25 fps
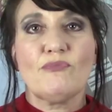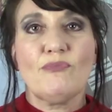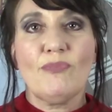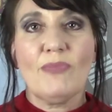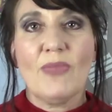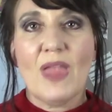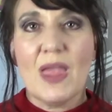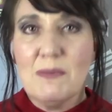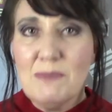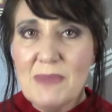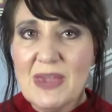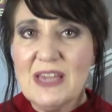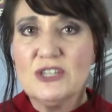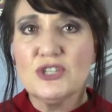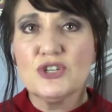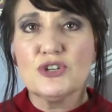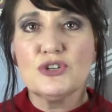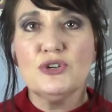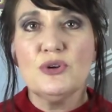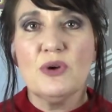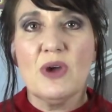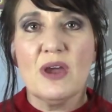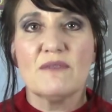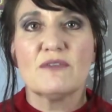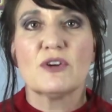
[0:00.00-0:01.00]
and make sure
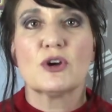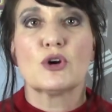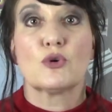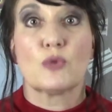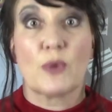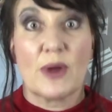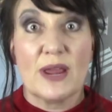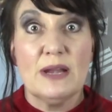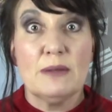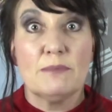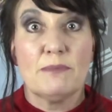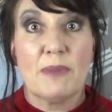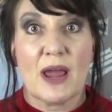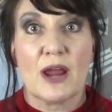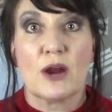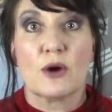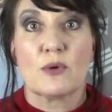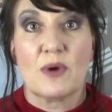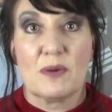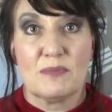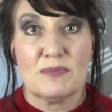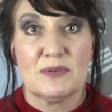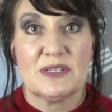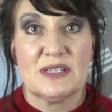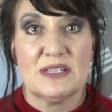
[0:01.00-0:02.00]
you have great buyer
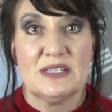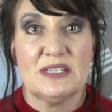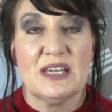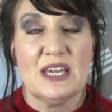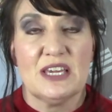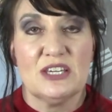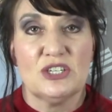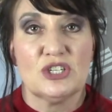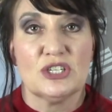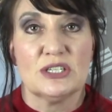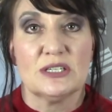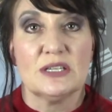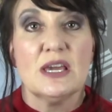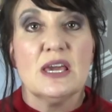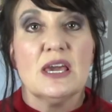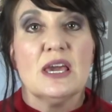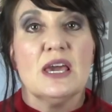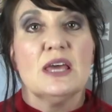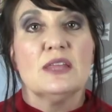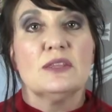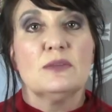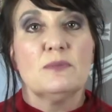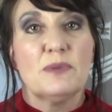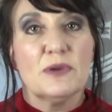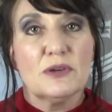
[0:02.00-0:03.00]
representation.
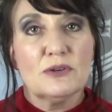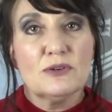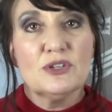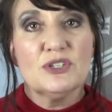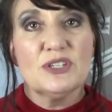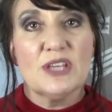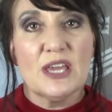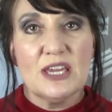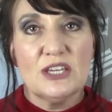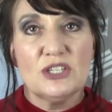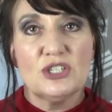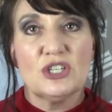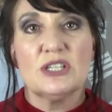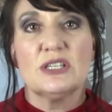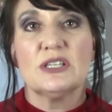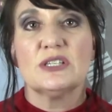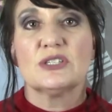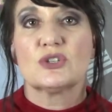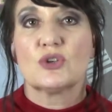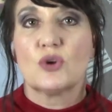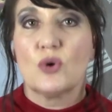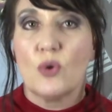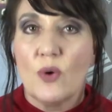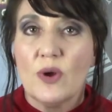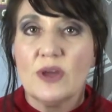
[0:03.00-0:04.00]
The builder's agent is
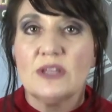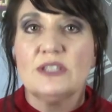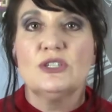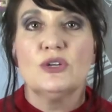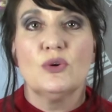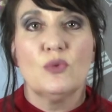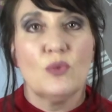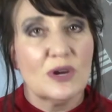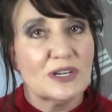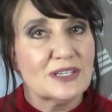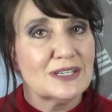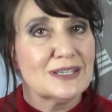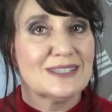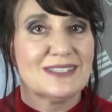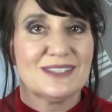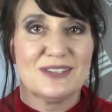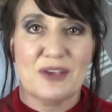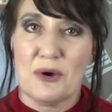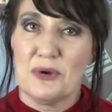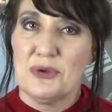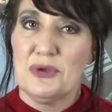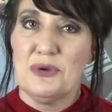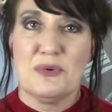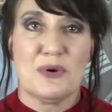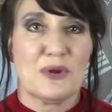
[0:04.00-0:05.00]
going to want to sell
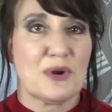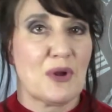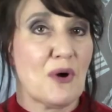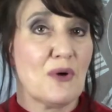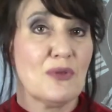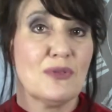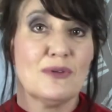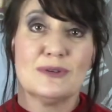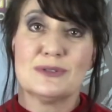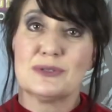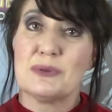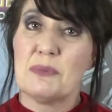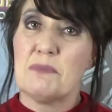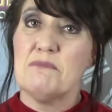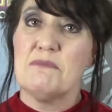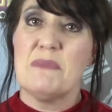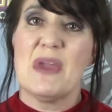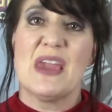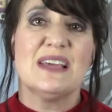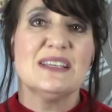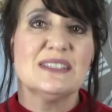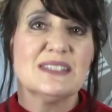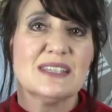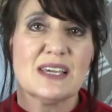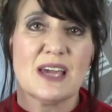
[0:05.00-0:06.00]
you on all those
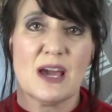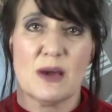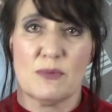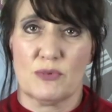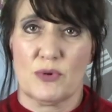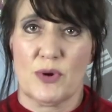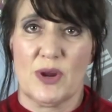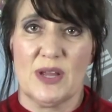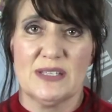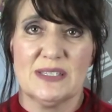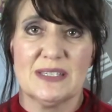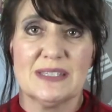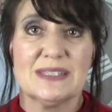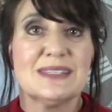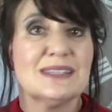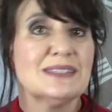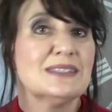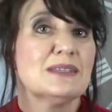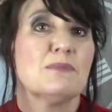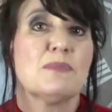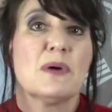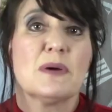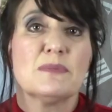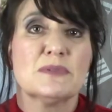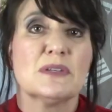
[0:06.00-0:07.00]
amazing upgrades since it
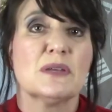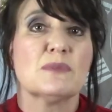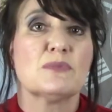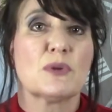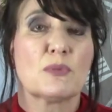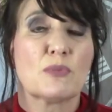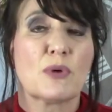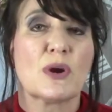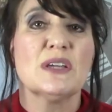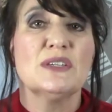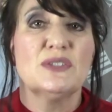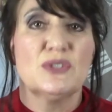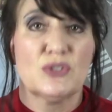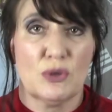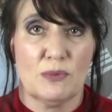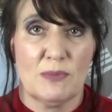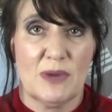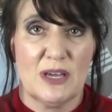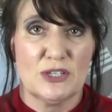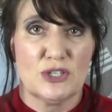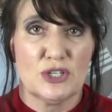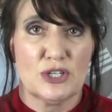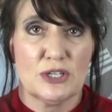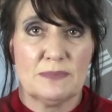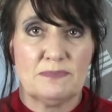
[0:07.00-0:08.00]
bumps up the price so
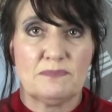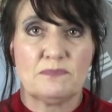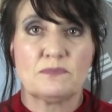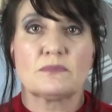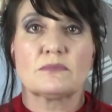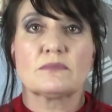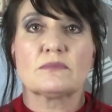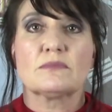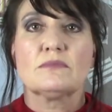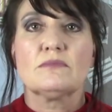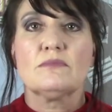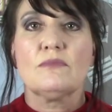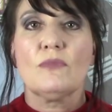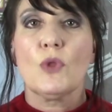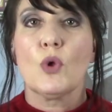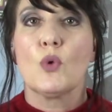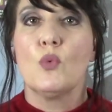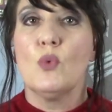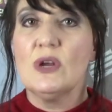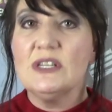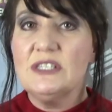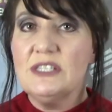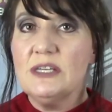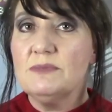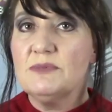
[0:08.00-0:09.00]
much.
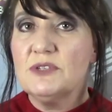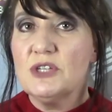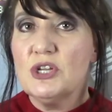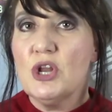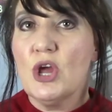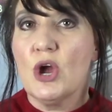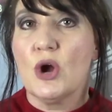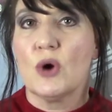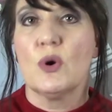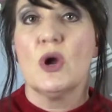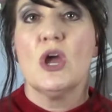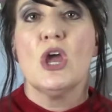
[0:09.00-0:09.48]
One tip to know: